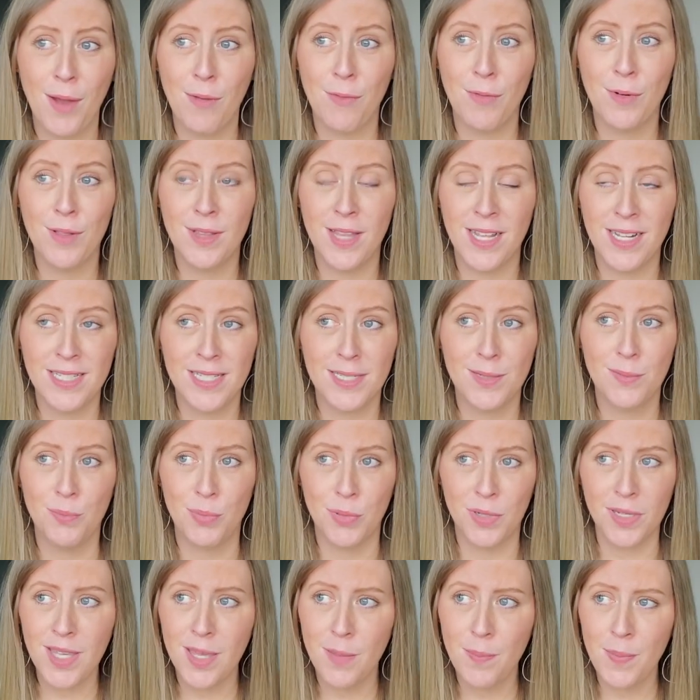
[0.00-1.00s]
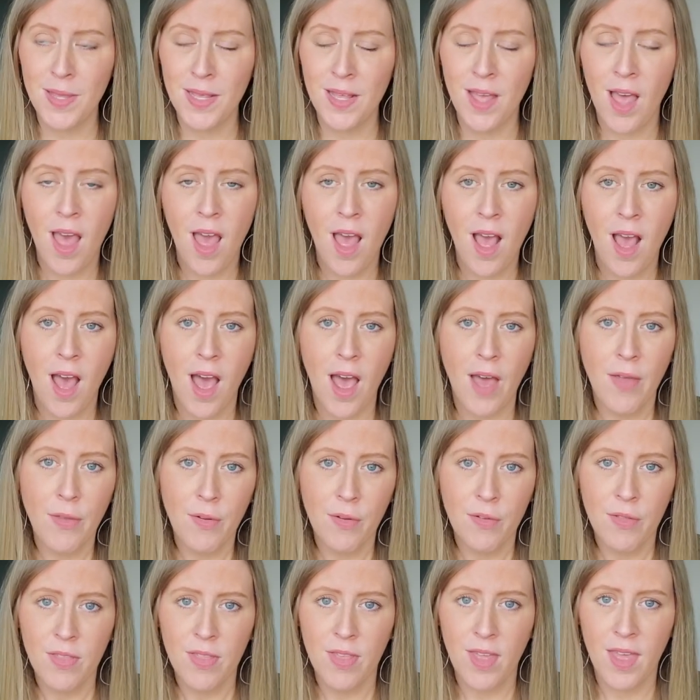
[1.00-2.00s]
that relates to bookkeeping
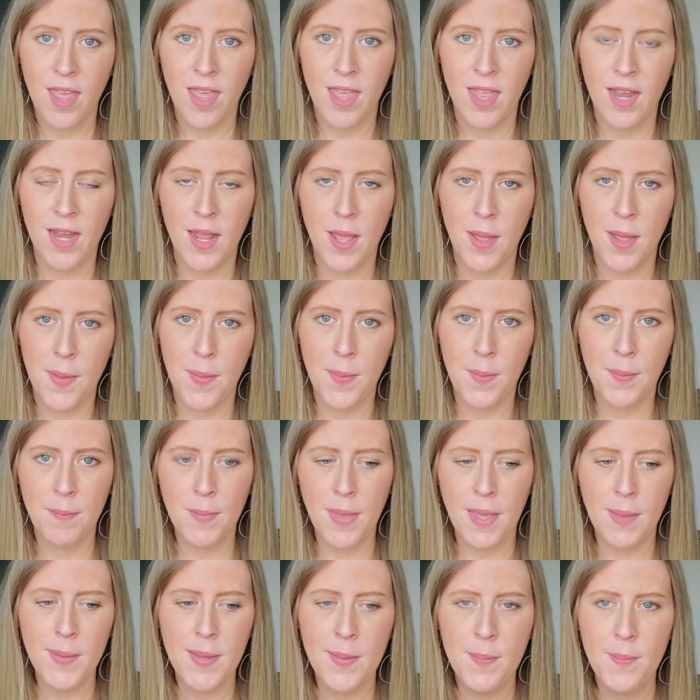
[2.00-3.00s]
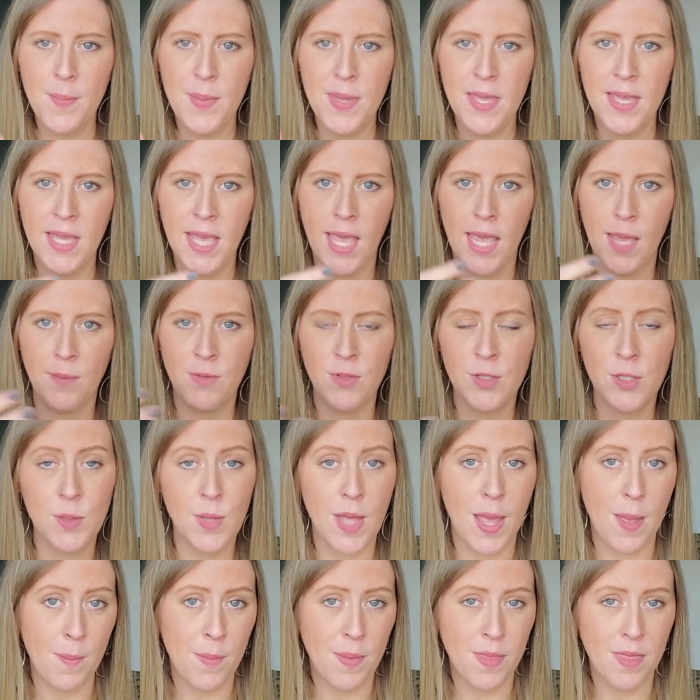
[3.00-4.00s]
other than maybe being able
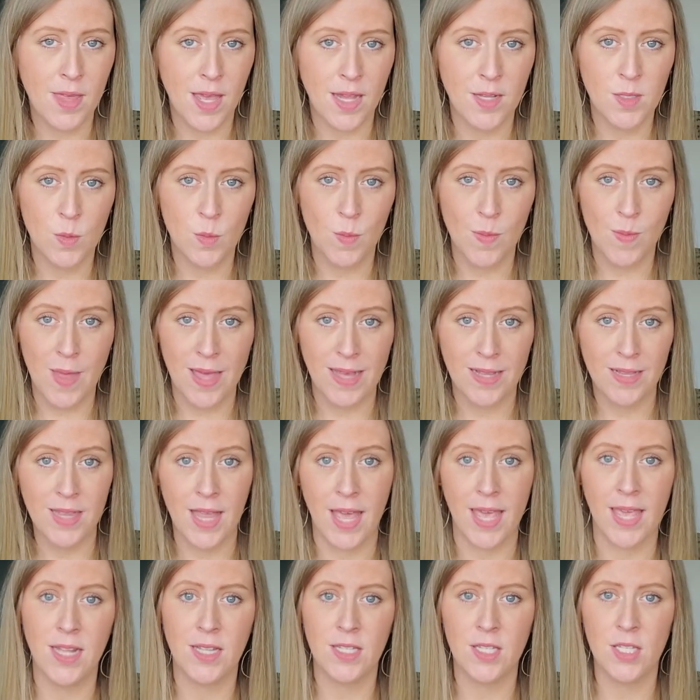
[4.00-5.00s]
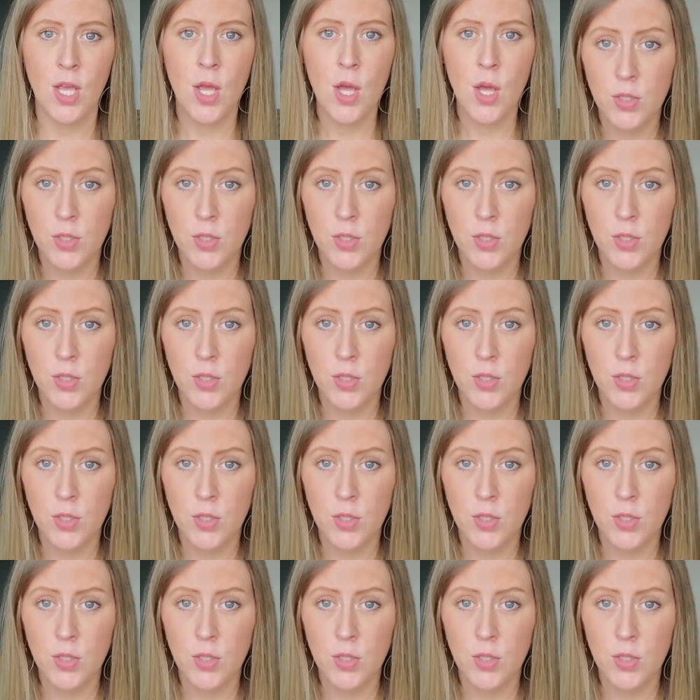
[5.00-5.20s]
to empathize with my clients.